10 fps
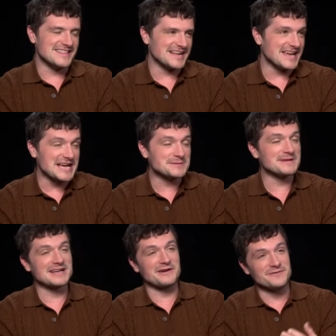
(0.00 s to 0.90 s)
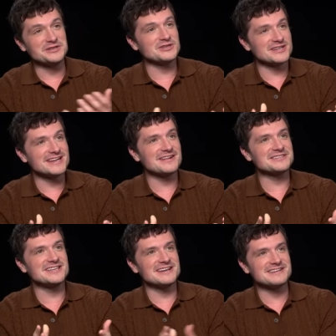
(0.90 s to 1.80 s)
That it hasn't been like officially
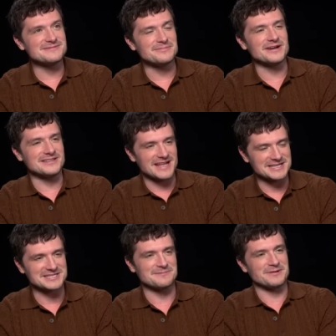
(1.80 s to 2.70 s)
announced yet, but that's the